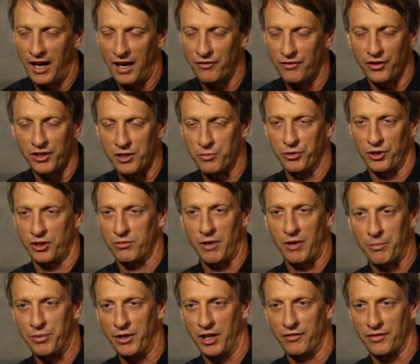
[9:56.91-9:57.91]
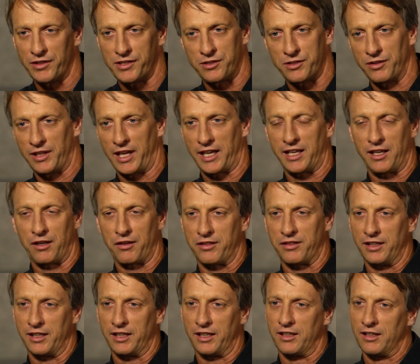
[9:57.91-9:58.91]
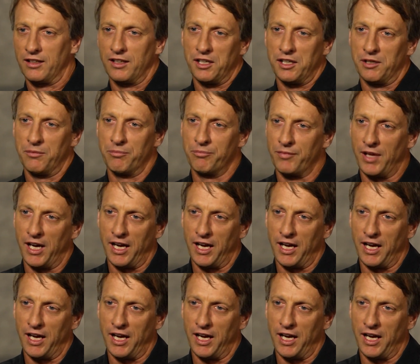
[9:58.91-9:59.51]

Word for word: I've already broken my pelvis doing that kind of thing, and um,